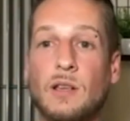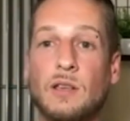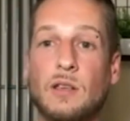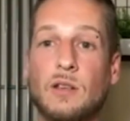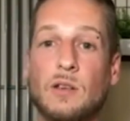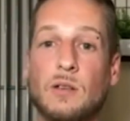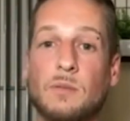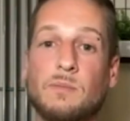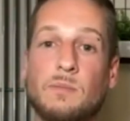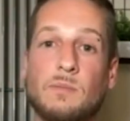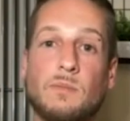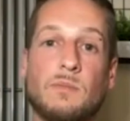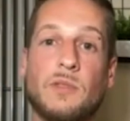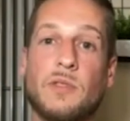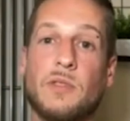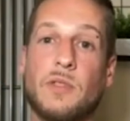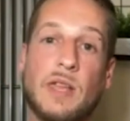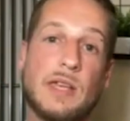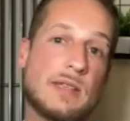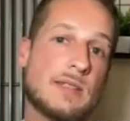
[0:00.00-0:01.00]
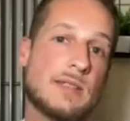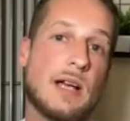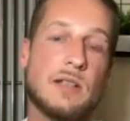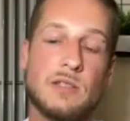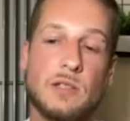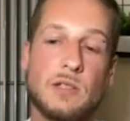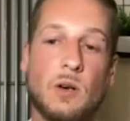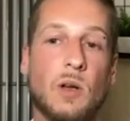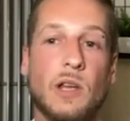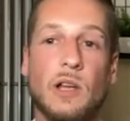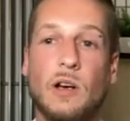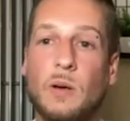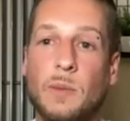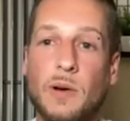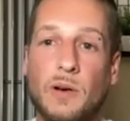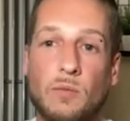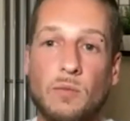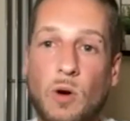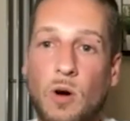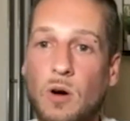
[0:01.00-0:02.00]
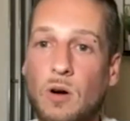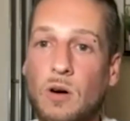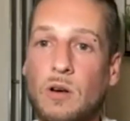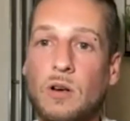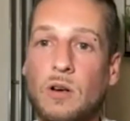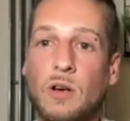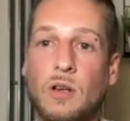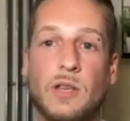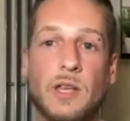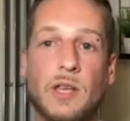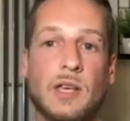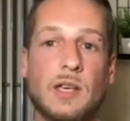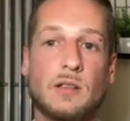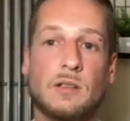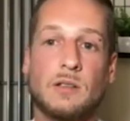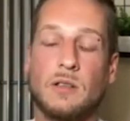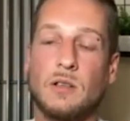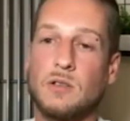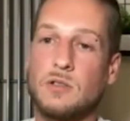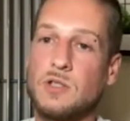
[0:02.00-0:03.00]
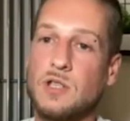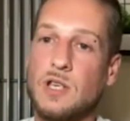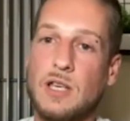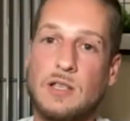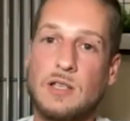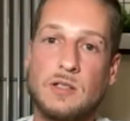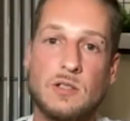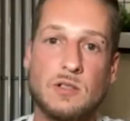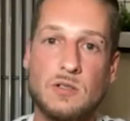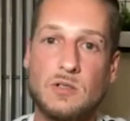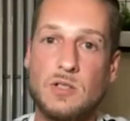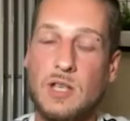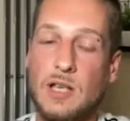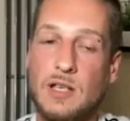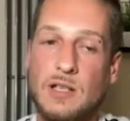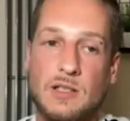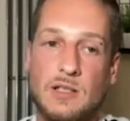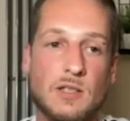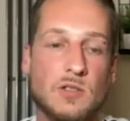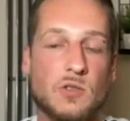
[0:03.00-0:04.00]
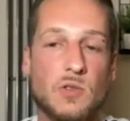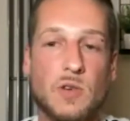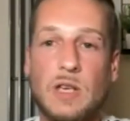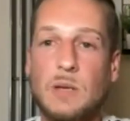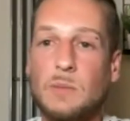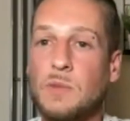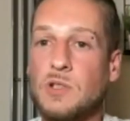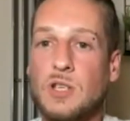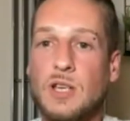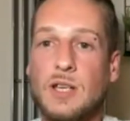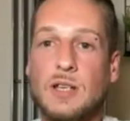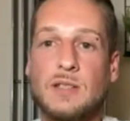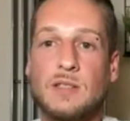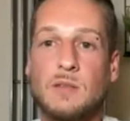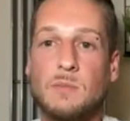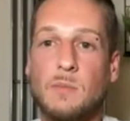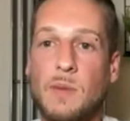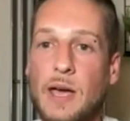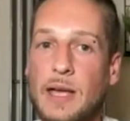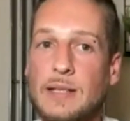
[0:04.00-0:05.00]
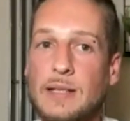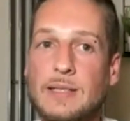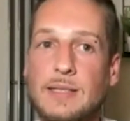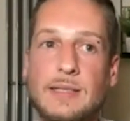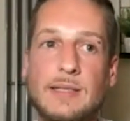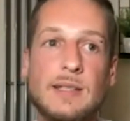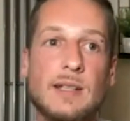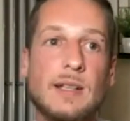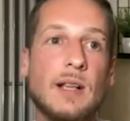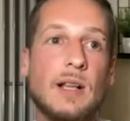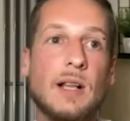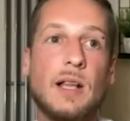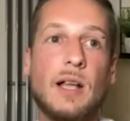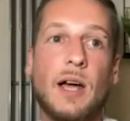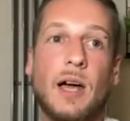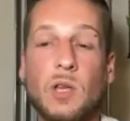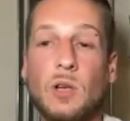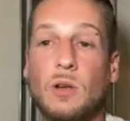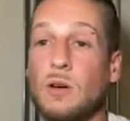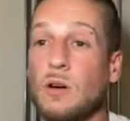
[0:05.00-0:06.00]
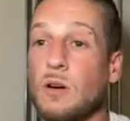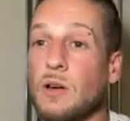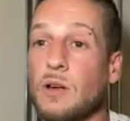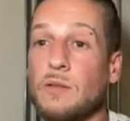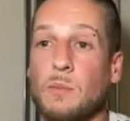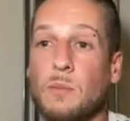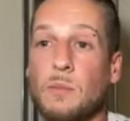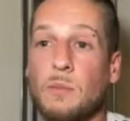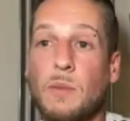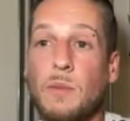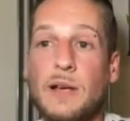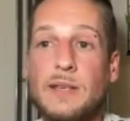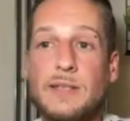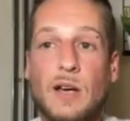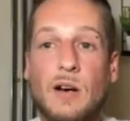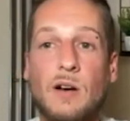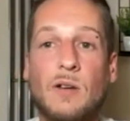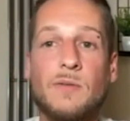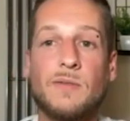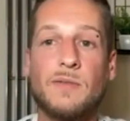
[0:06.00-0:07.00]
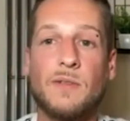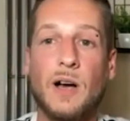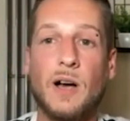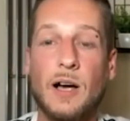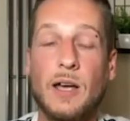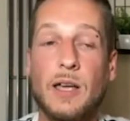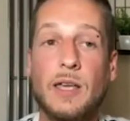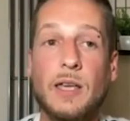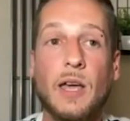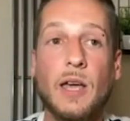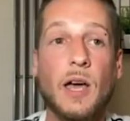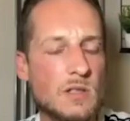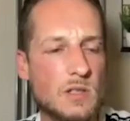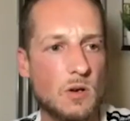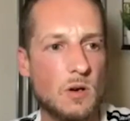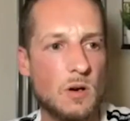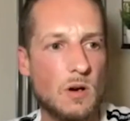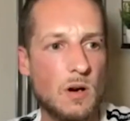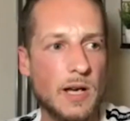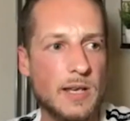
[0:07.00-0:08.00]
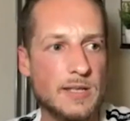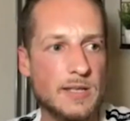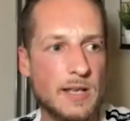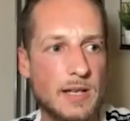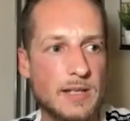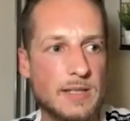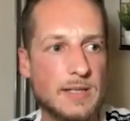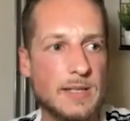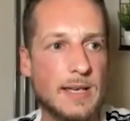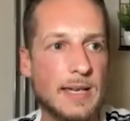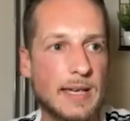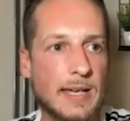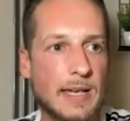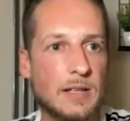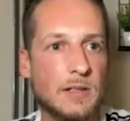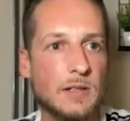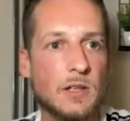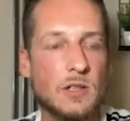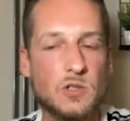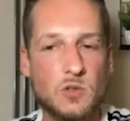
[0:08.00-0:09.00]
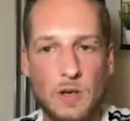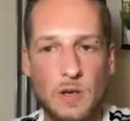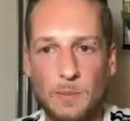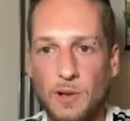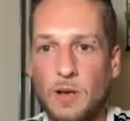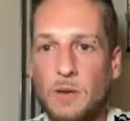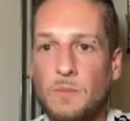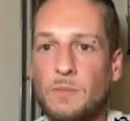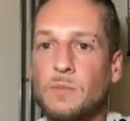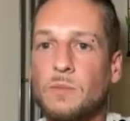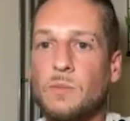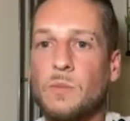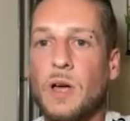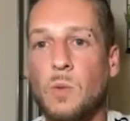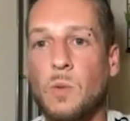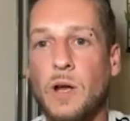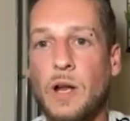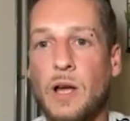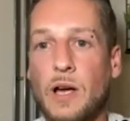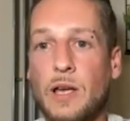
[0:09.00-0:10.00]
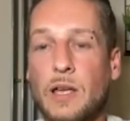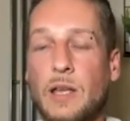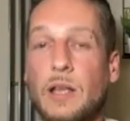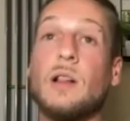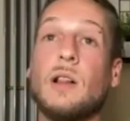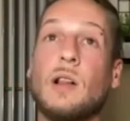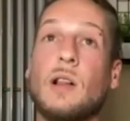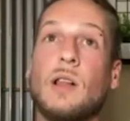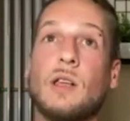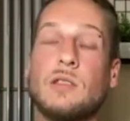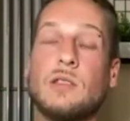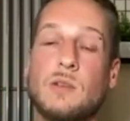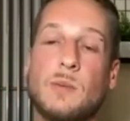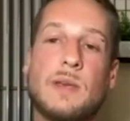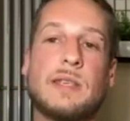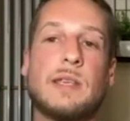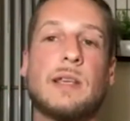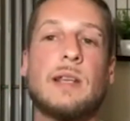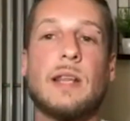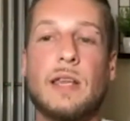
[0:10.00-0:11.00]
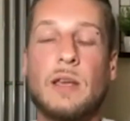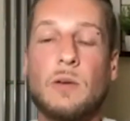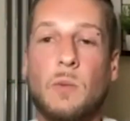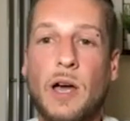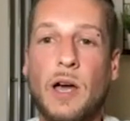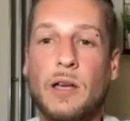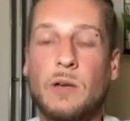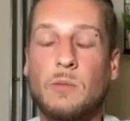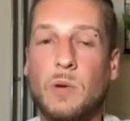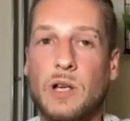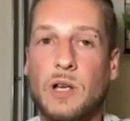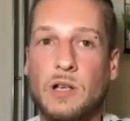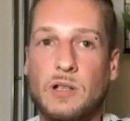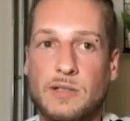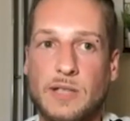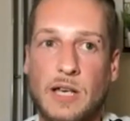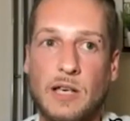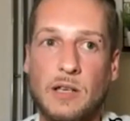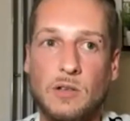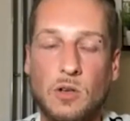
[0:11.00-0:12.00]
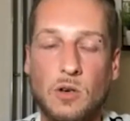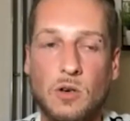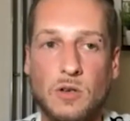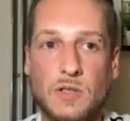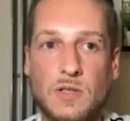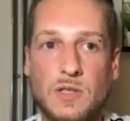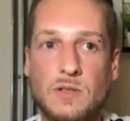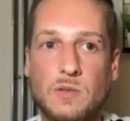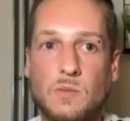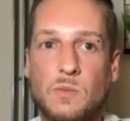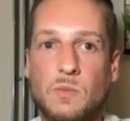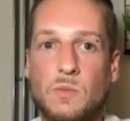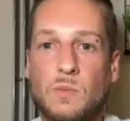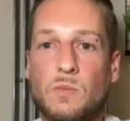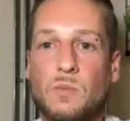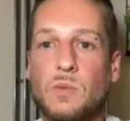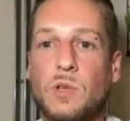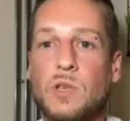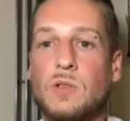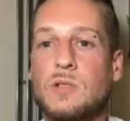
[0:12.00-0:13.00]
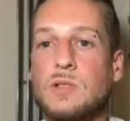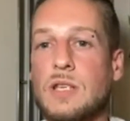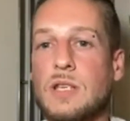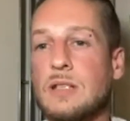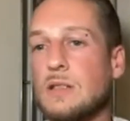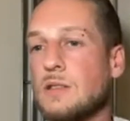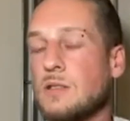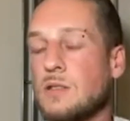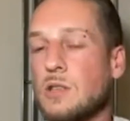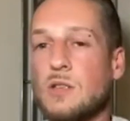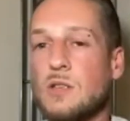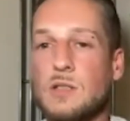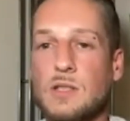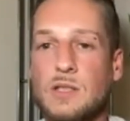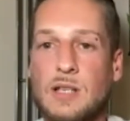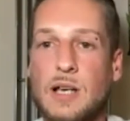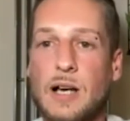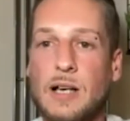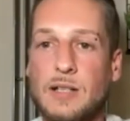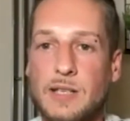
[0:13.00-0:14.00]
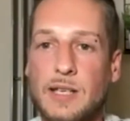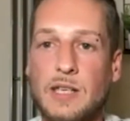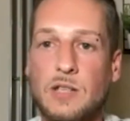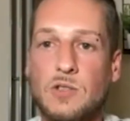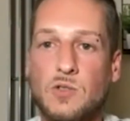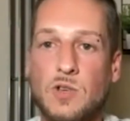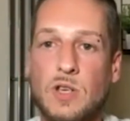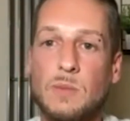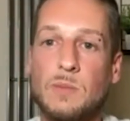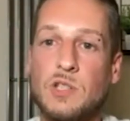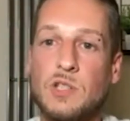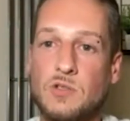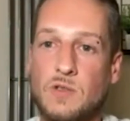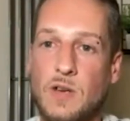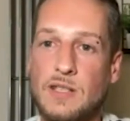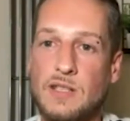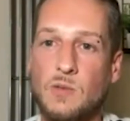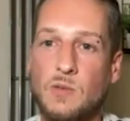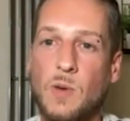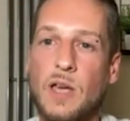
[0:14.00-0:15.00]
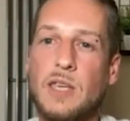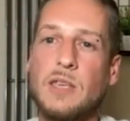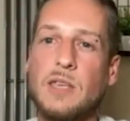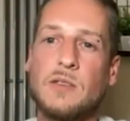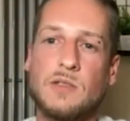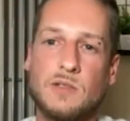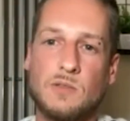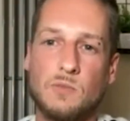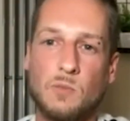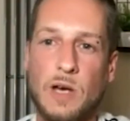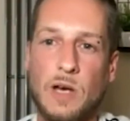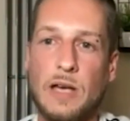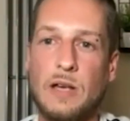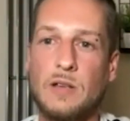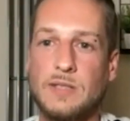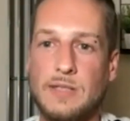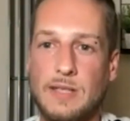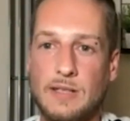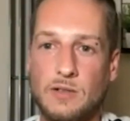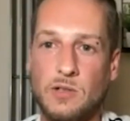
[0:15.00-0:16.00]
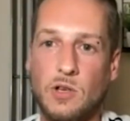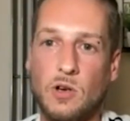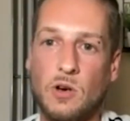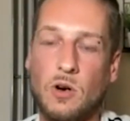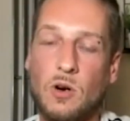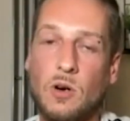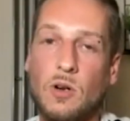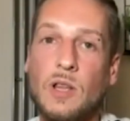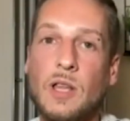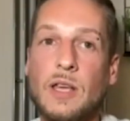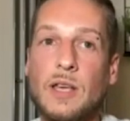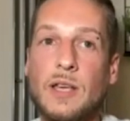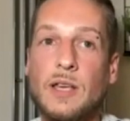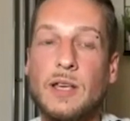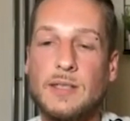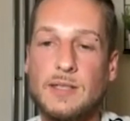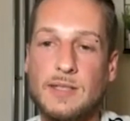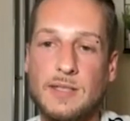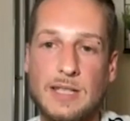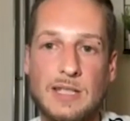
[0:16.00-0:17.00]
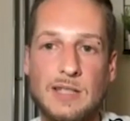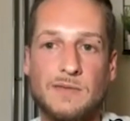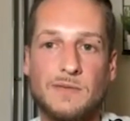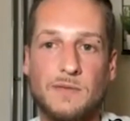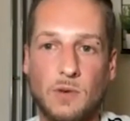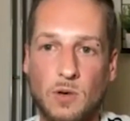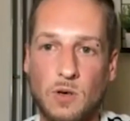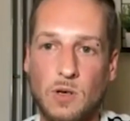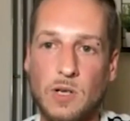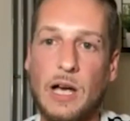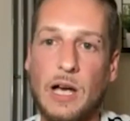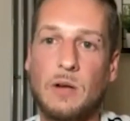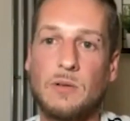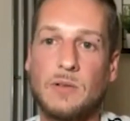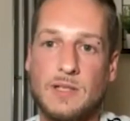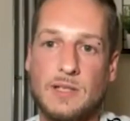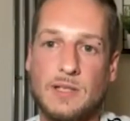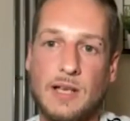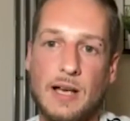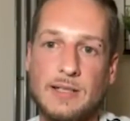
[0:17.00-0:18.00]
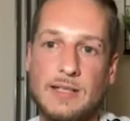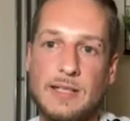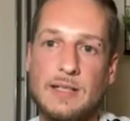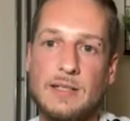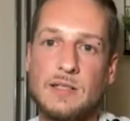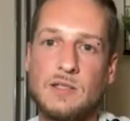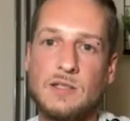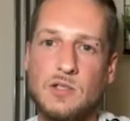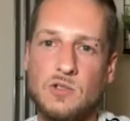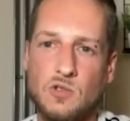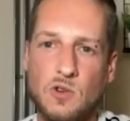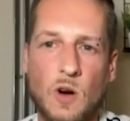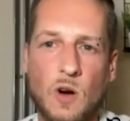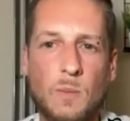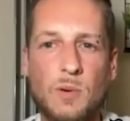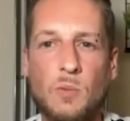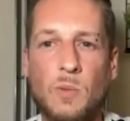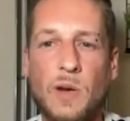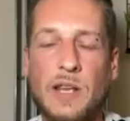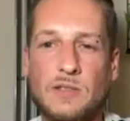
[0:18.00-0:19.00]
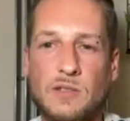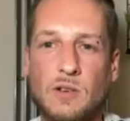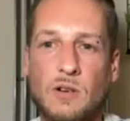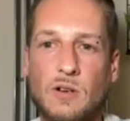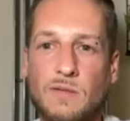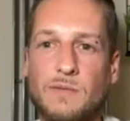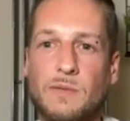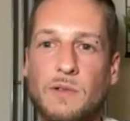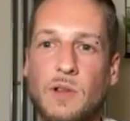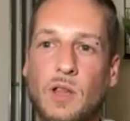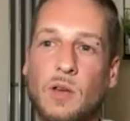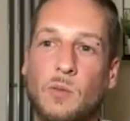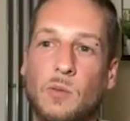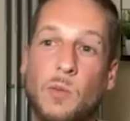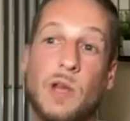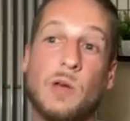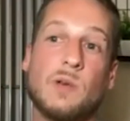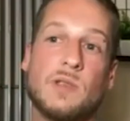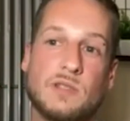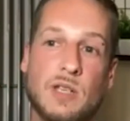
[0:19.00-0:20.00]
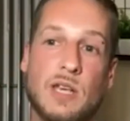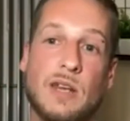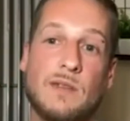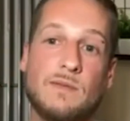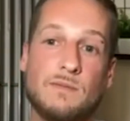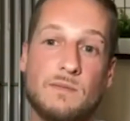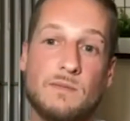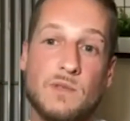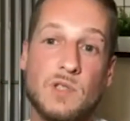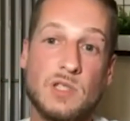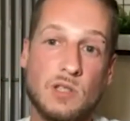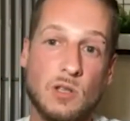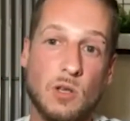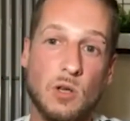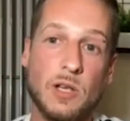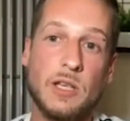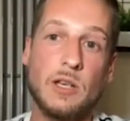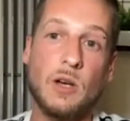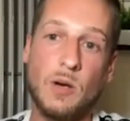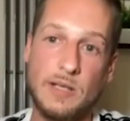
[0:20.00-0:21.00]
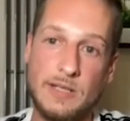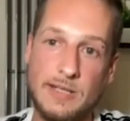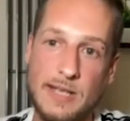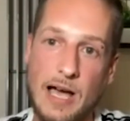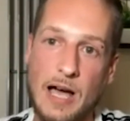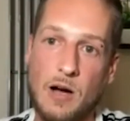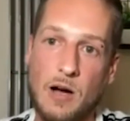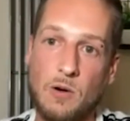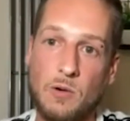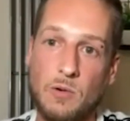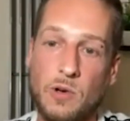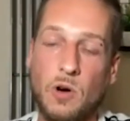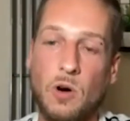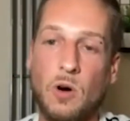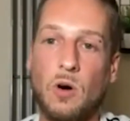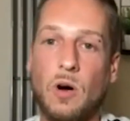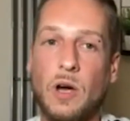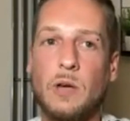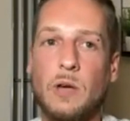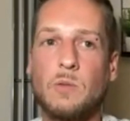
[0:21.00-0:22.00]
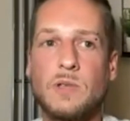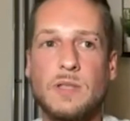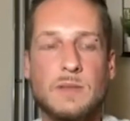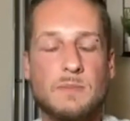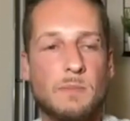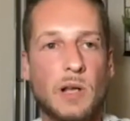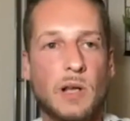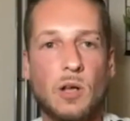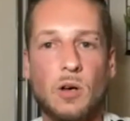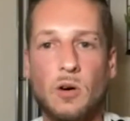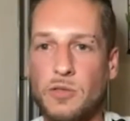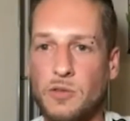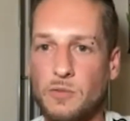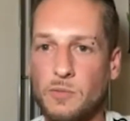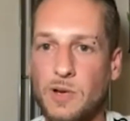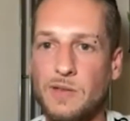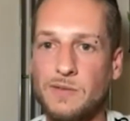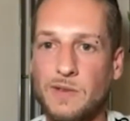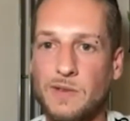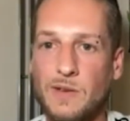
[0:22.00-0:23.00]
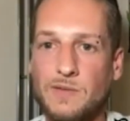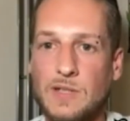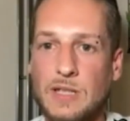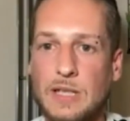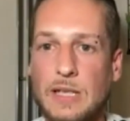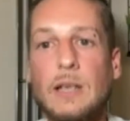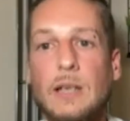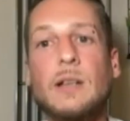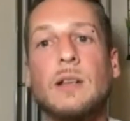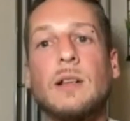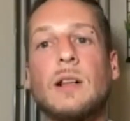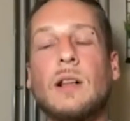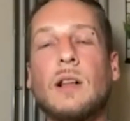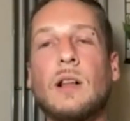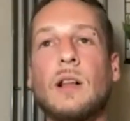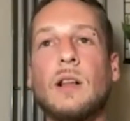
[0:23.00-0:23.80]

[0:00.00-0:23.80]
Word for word: you know things start to go a little bit wrong and they can you know change change the treatment change the meds you know myself i so i started taking Atripla when i so basically when i when i got diagnosed you didn't used to start taking treatment straight away you used to wait until your cd4 count started to drop when it sort of when it was kind of slowly going down or it was below 350